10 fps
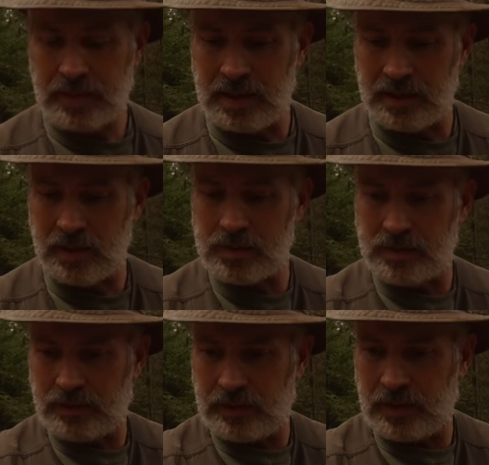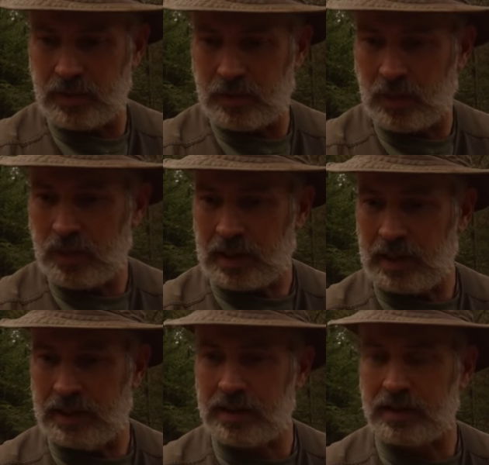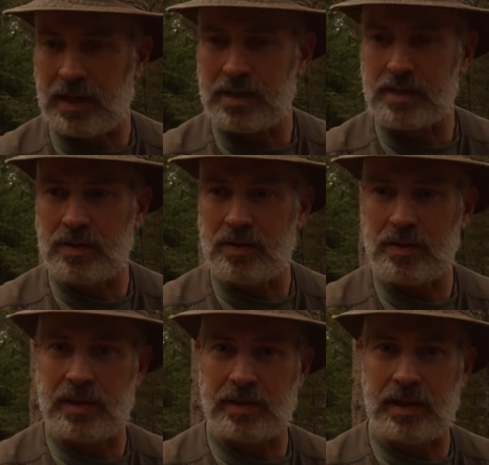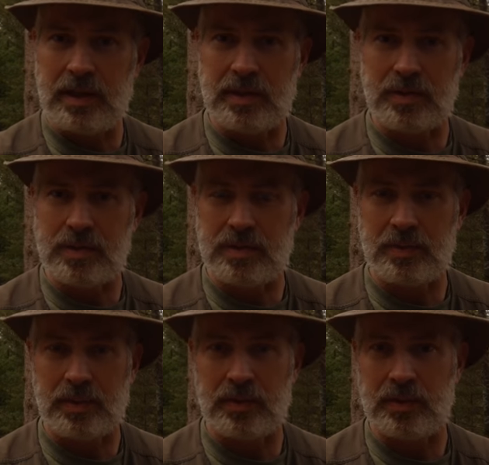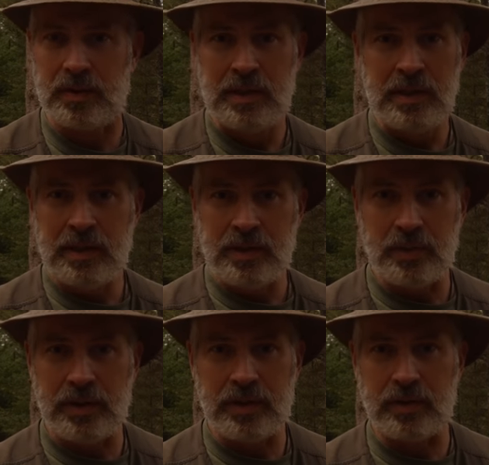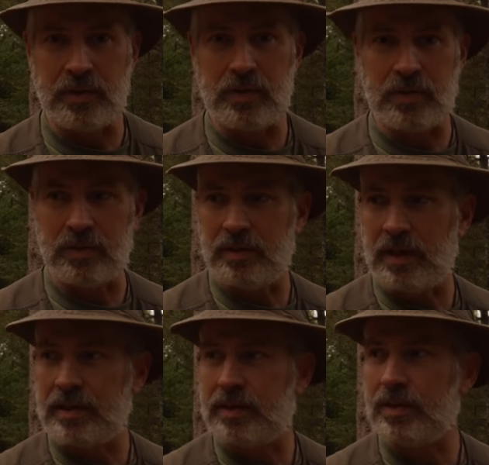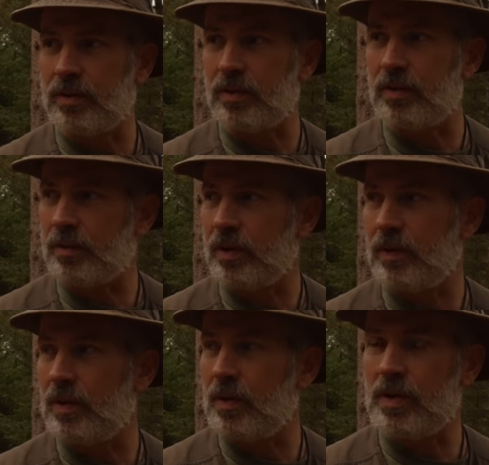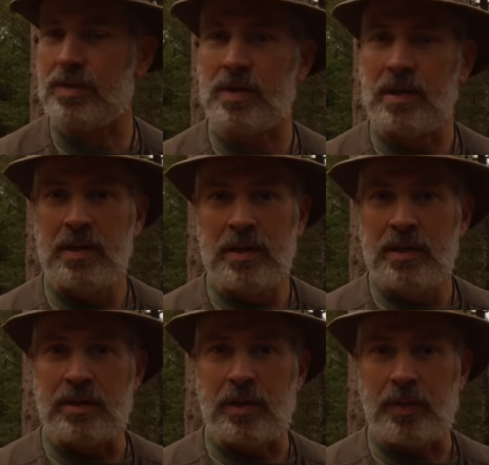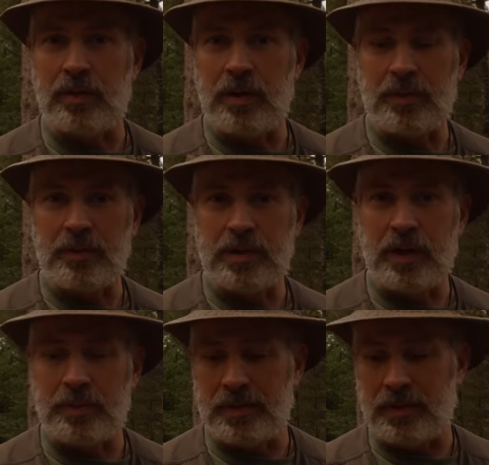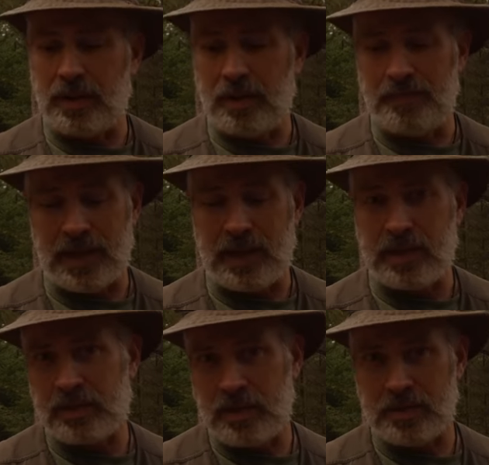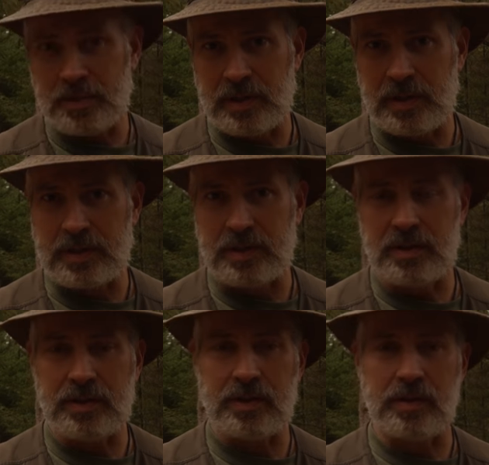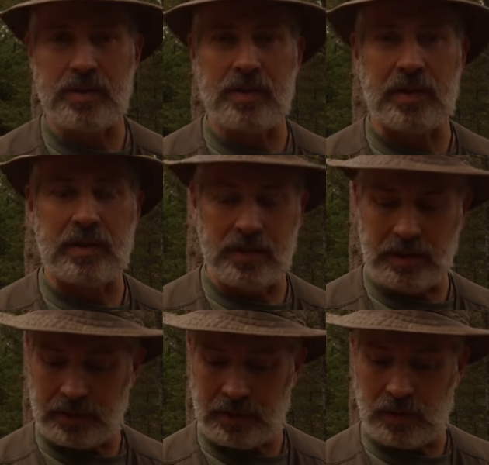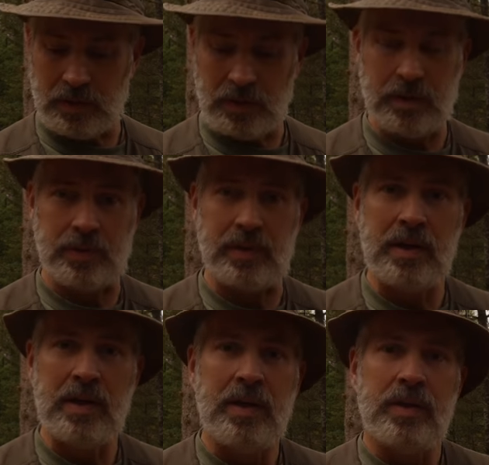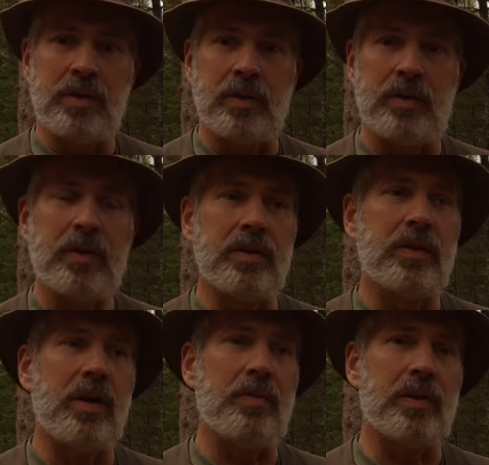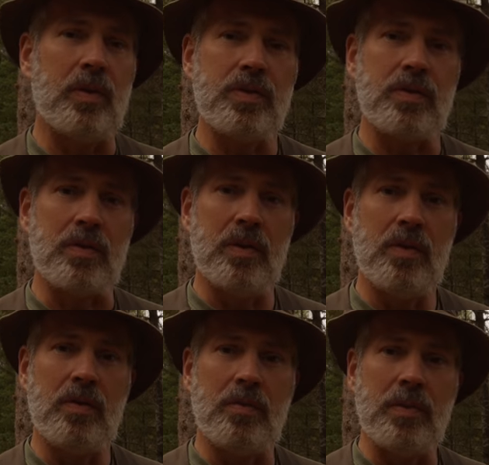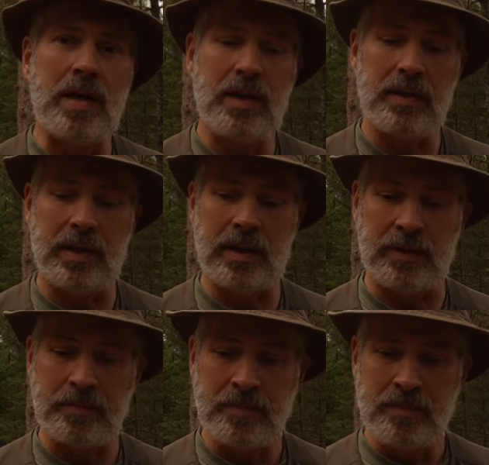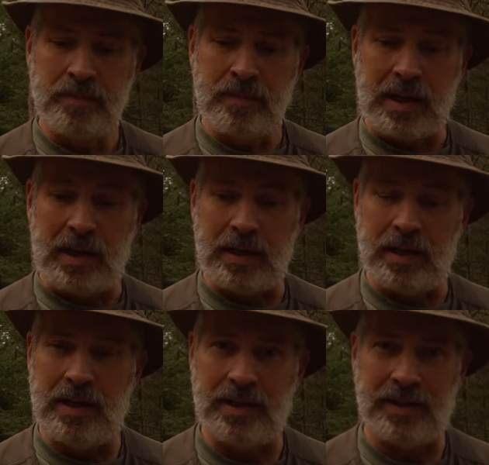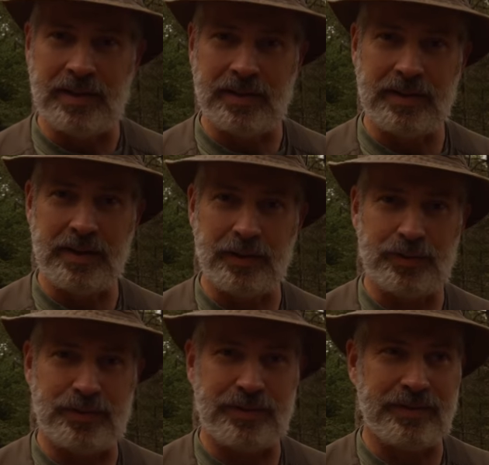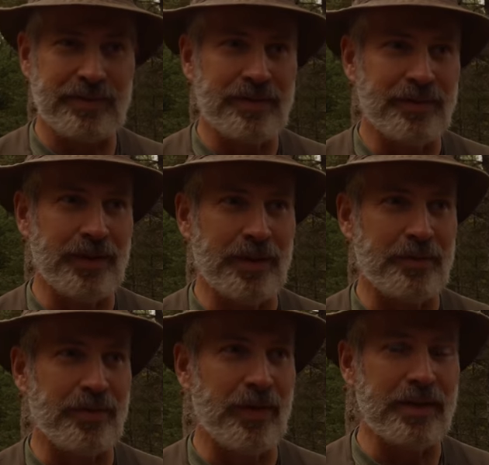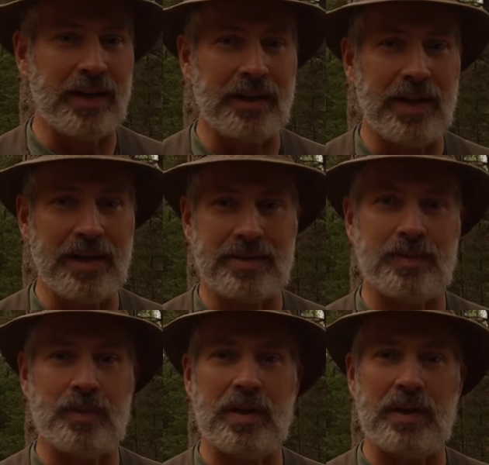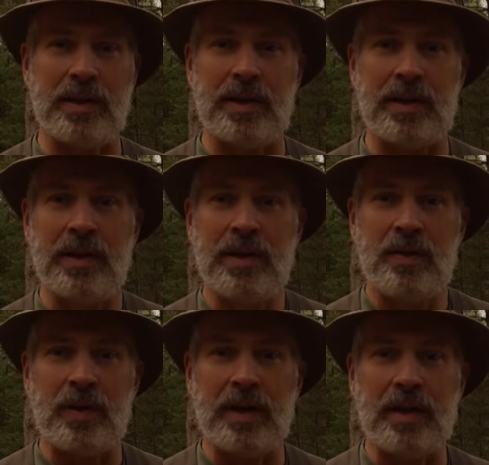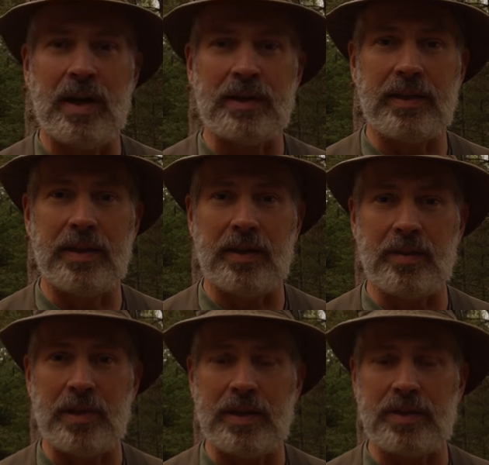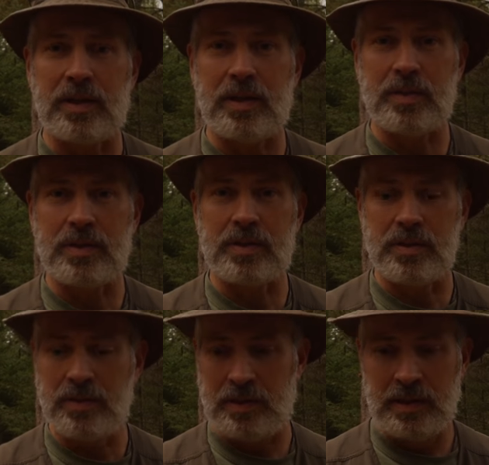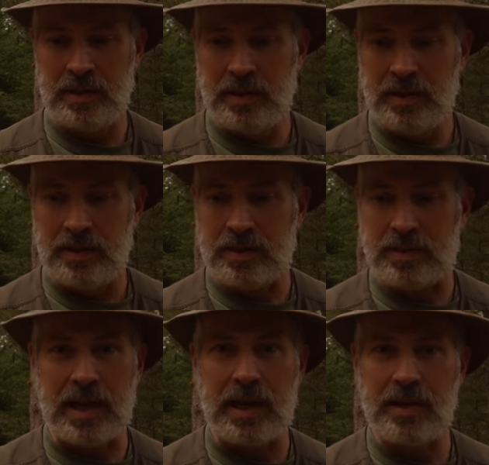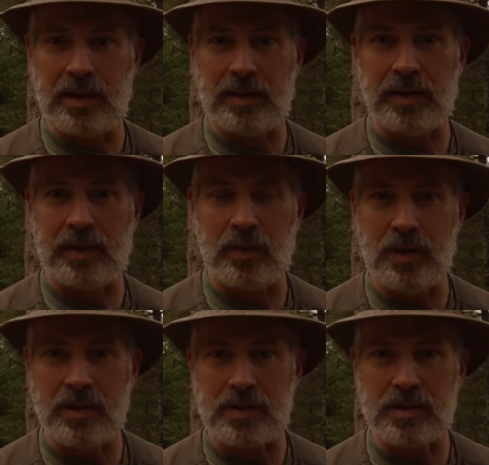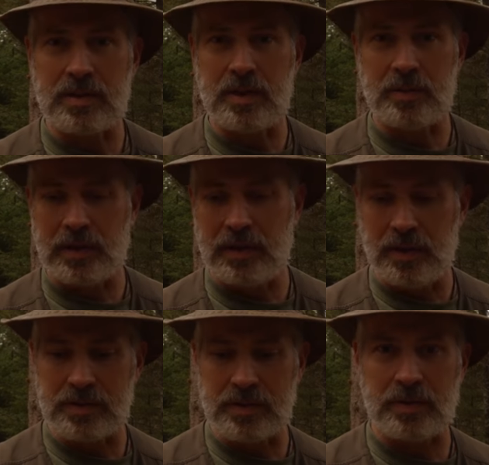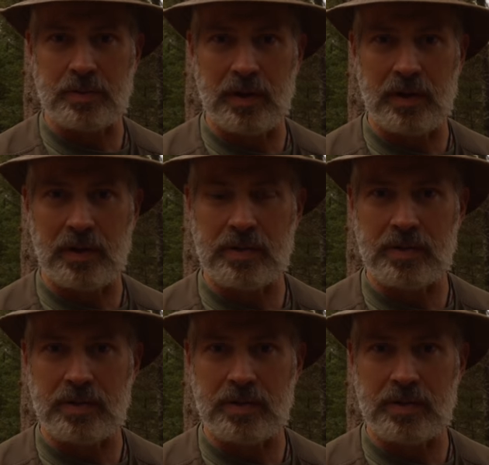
Now that was very rewarding. I didn't last long at that. I was typical 20-year-old or 19-year-old, whatever I was, jumping around from job to job. I had transportation issues, so I couldn't get there reliably. So I took a job closer to home and I tell you right up front that I lasted one day. When I got there, my job was to sand, I think it was, somebody else's product.